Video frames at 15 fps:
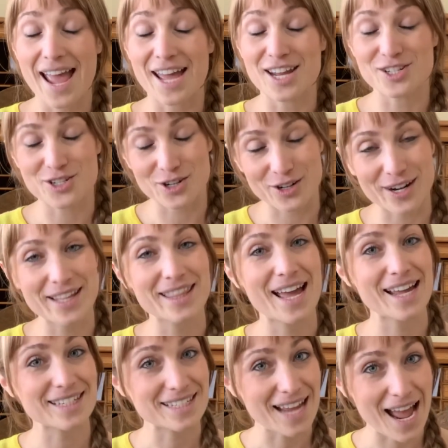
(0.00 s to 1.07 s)
and during
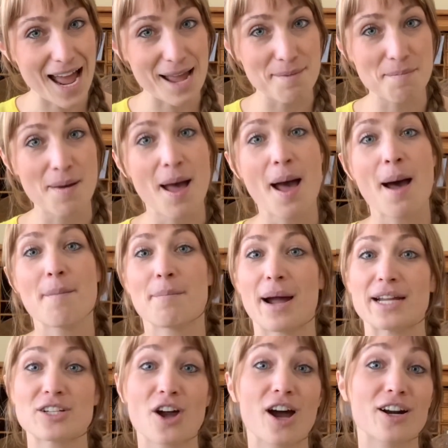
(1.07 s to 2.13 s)
that time,
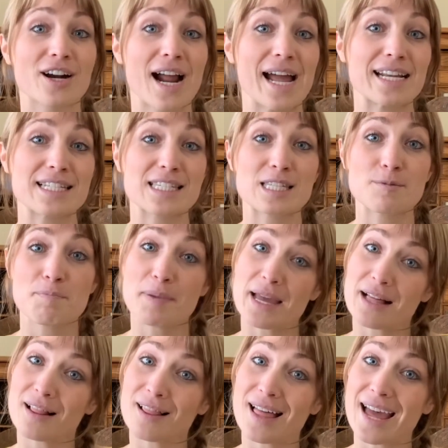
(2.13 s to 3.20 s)
my daughter had a spill